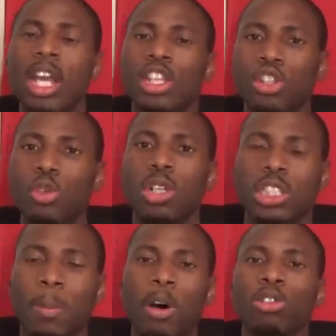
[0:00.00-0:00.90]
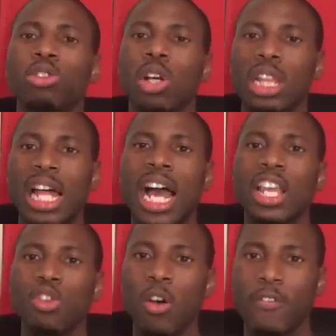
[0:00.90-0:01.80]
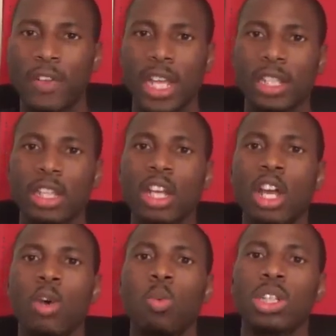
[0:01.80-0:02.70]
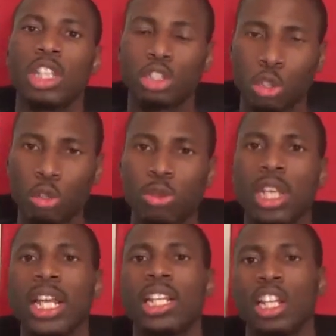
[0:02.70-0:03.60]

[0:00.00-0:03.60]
You are supposed to align your faith with the truth and the